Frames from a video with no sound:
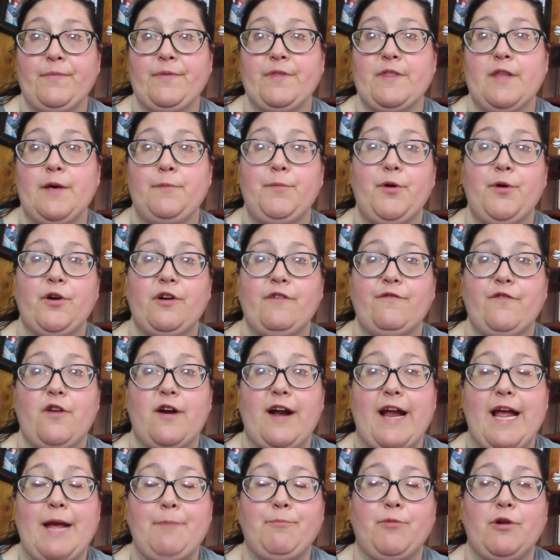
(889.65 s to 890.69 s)
The book for
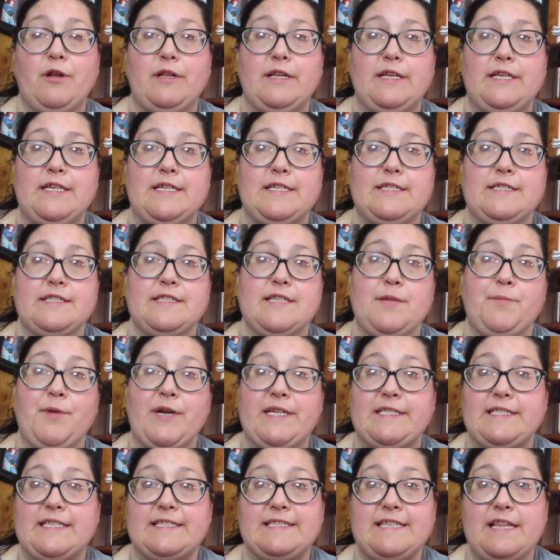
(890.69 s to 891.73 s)
April is The
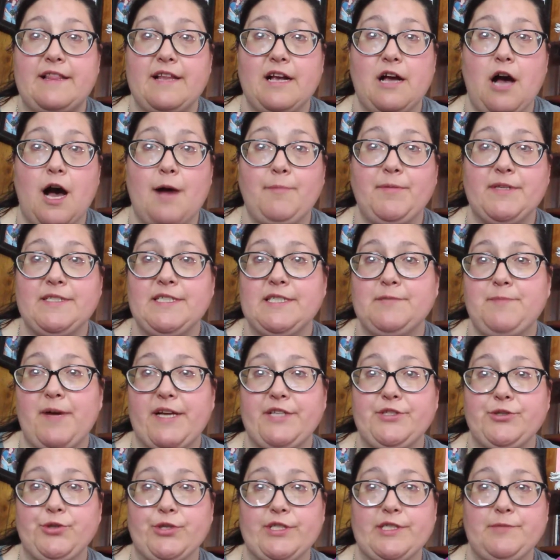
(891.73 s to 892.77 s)
Princess and the Goblins by
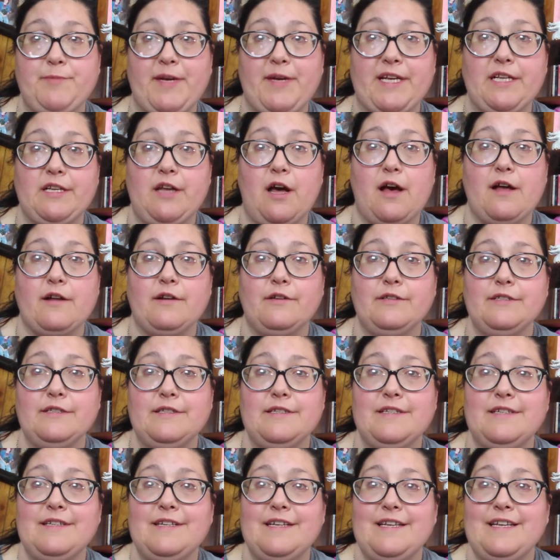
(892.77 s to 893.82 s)
George MacDonald.
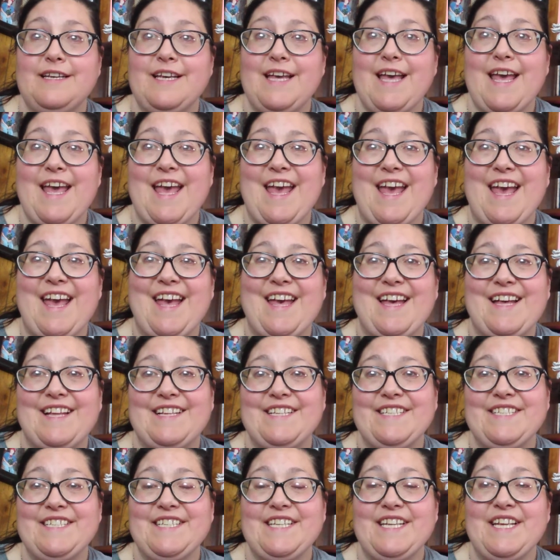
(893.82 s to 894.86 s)

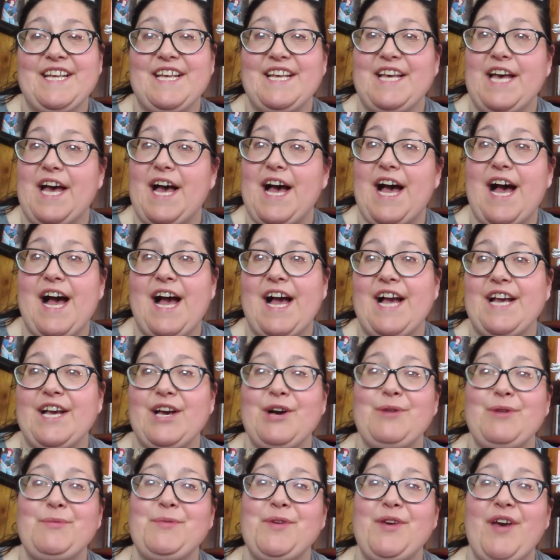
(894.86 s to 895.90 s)
And I
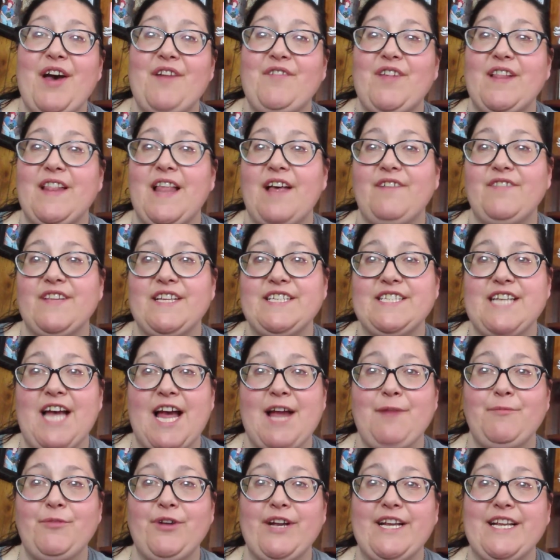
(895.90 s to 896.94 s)
hope you have a lovely
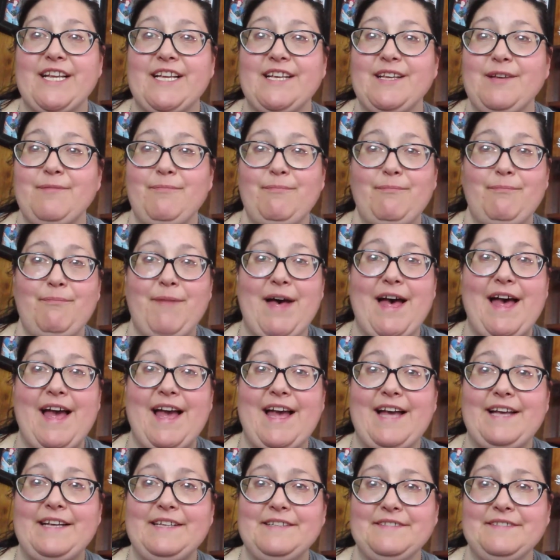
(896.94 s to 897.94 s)
time reading. Bye!